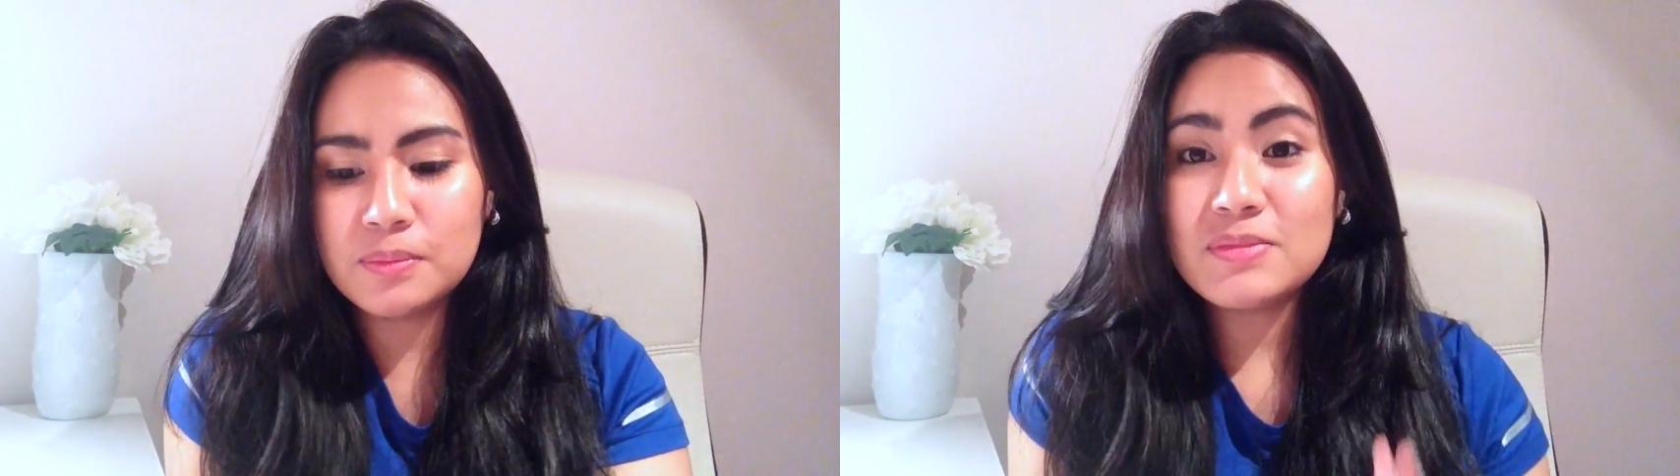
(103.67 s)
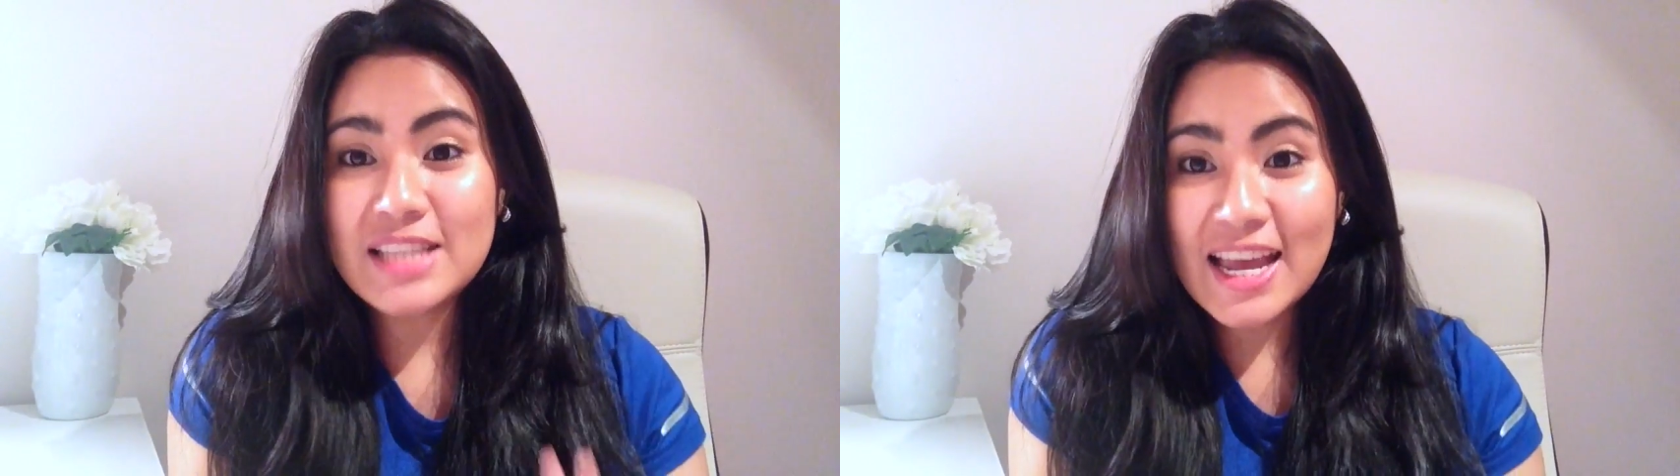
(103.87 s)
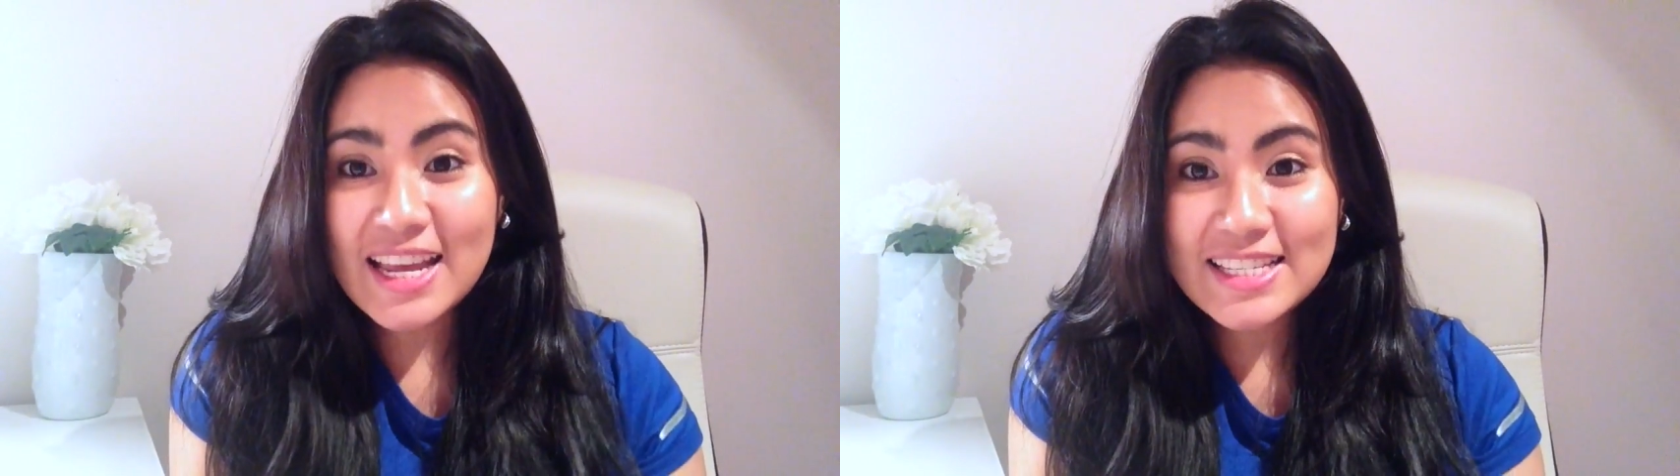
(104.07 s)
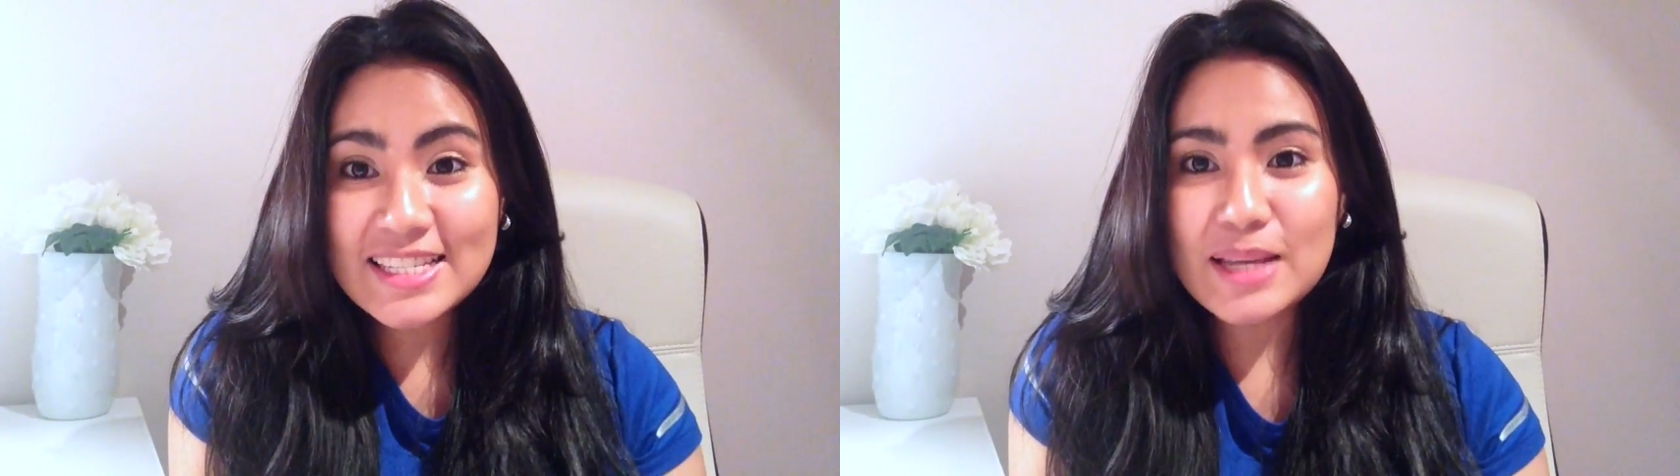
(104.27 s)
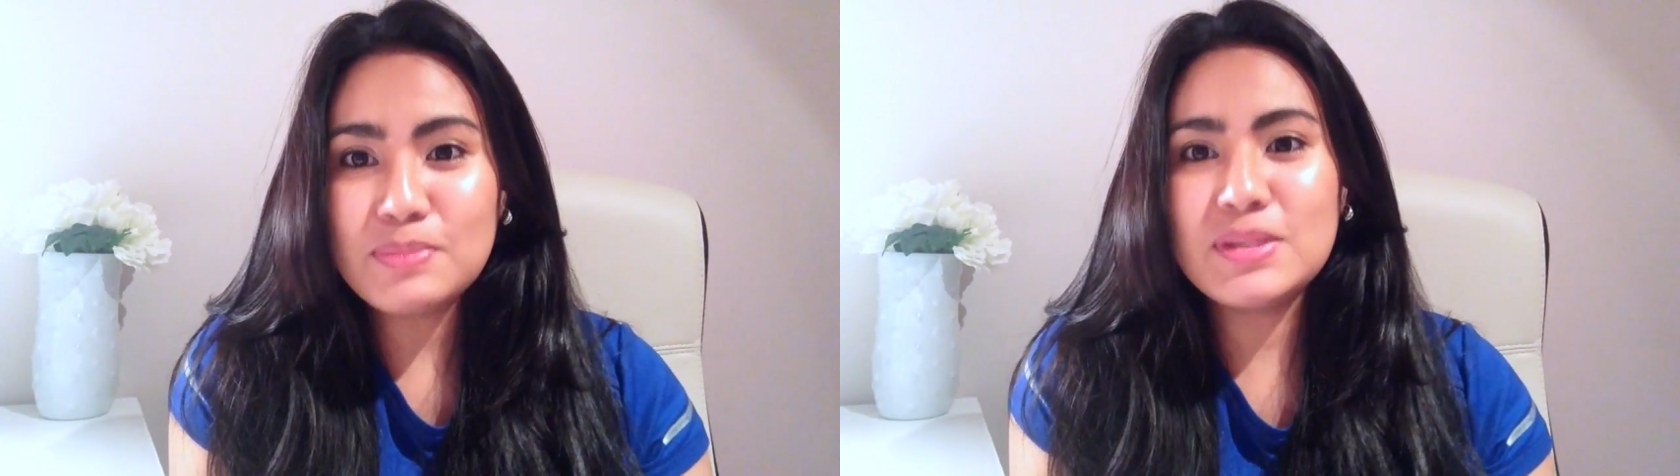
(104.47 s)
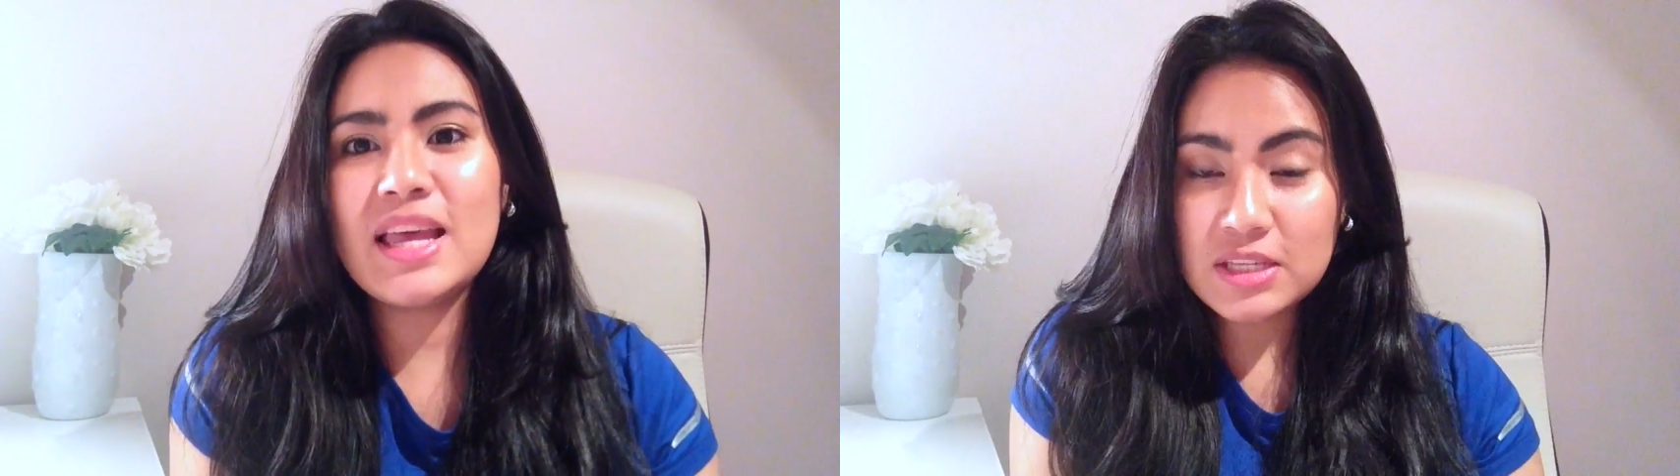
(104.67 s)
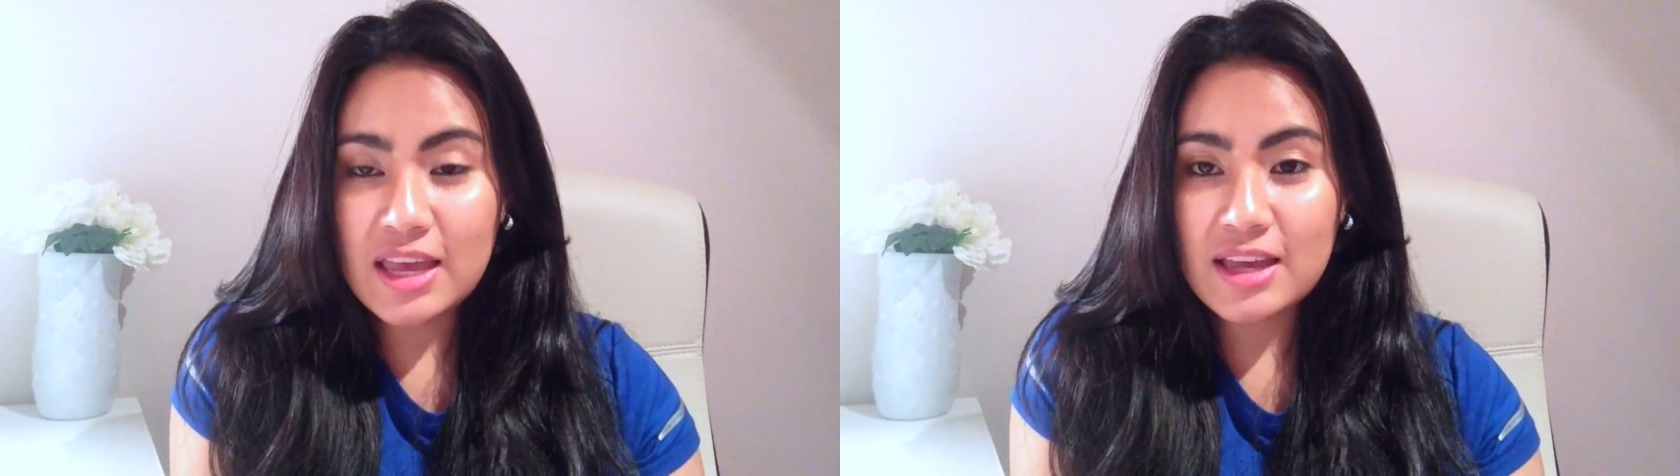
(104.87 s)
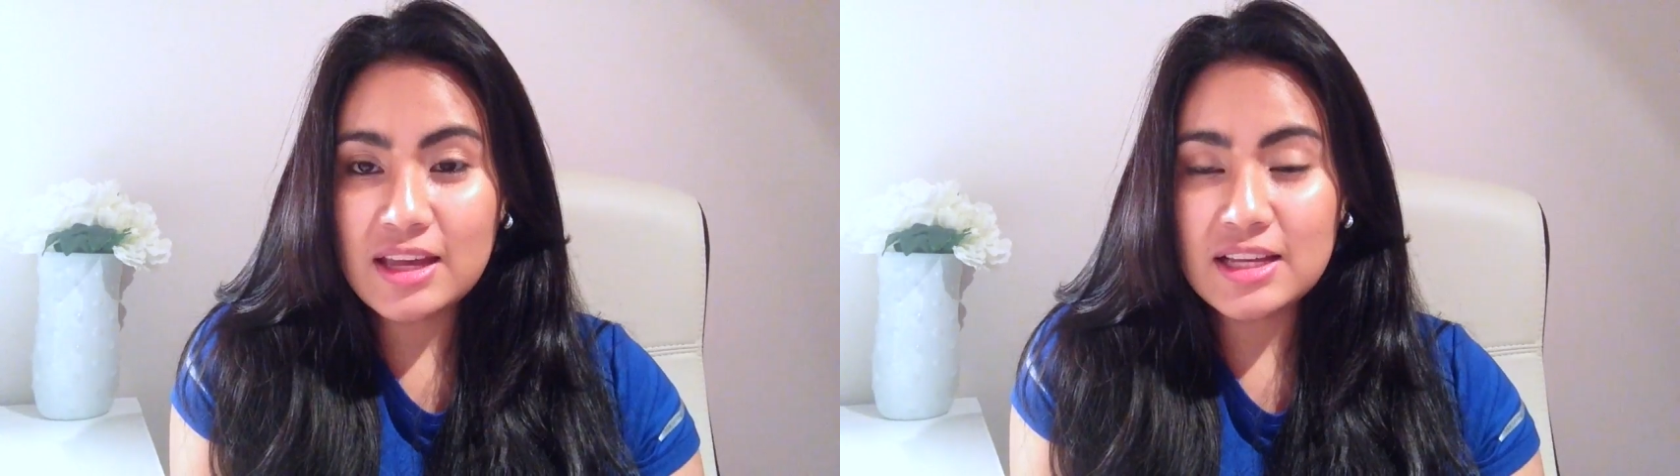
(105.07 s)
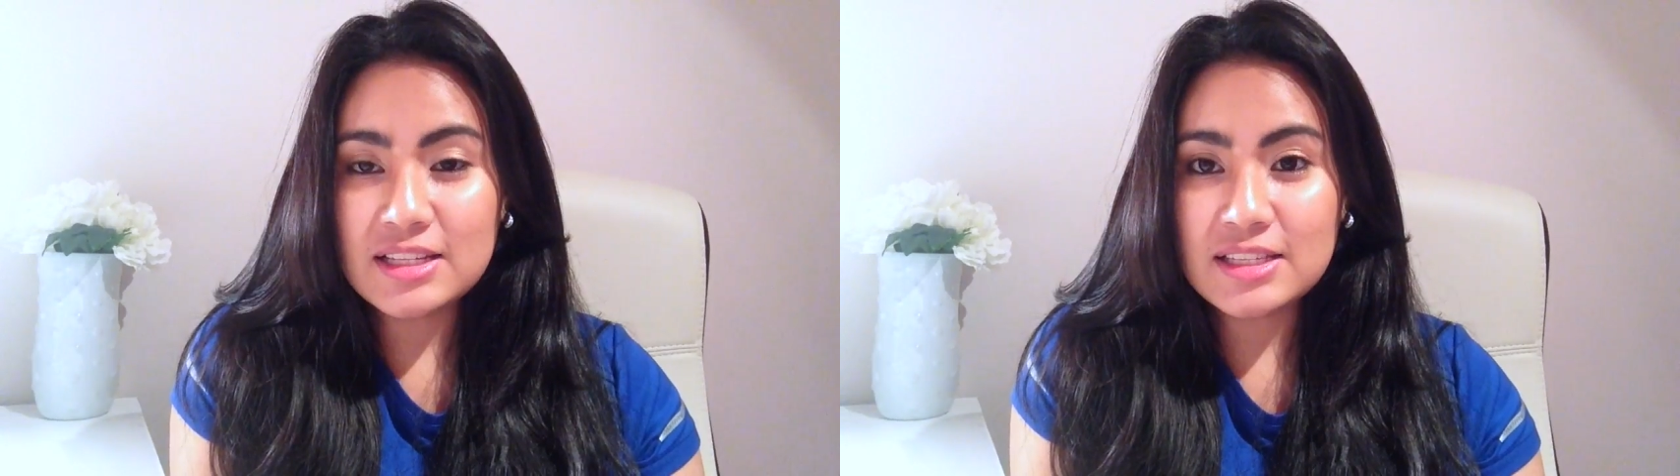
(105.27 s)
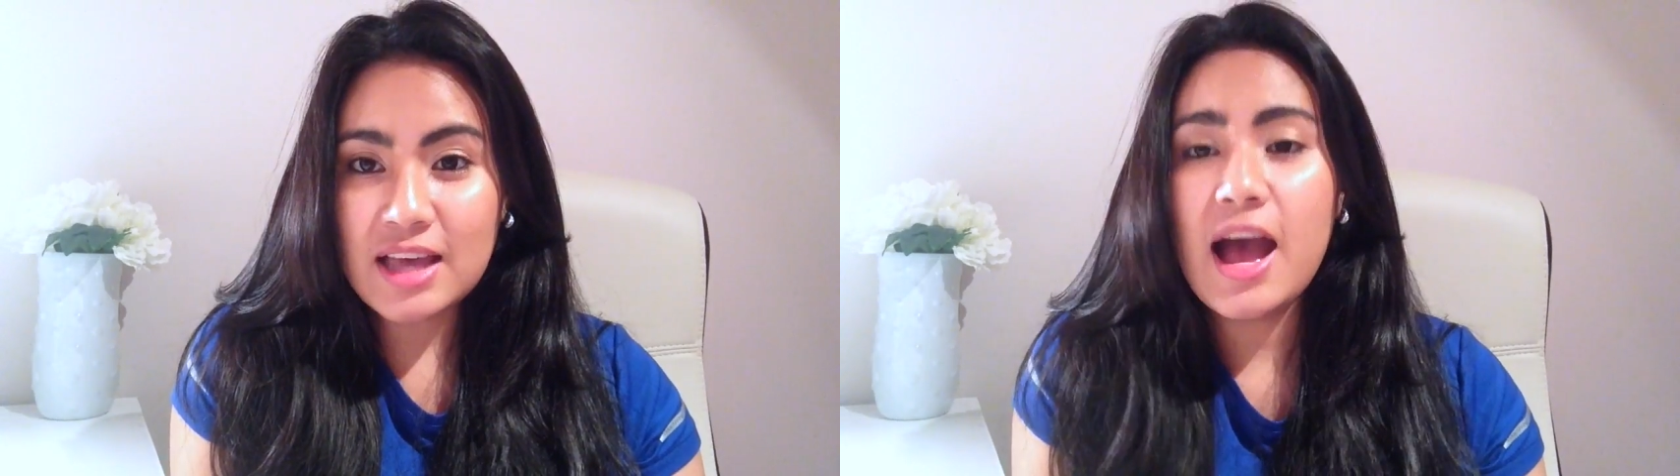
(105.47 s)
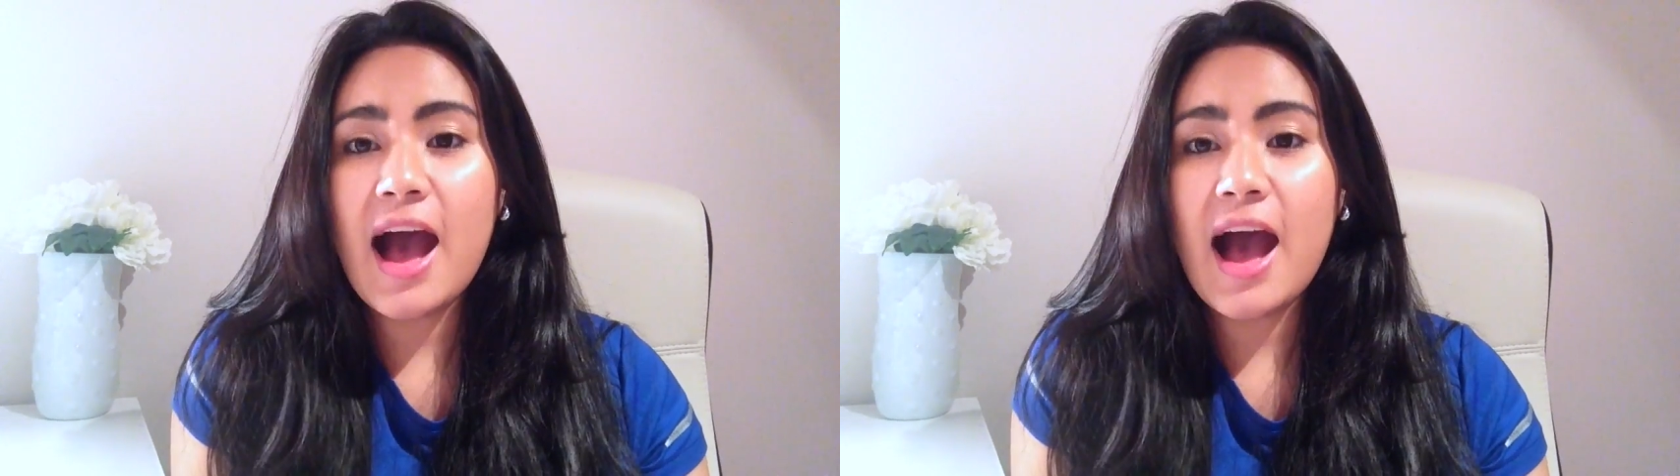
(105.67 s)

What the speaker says: Second tips is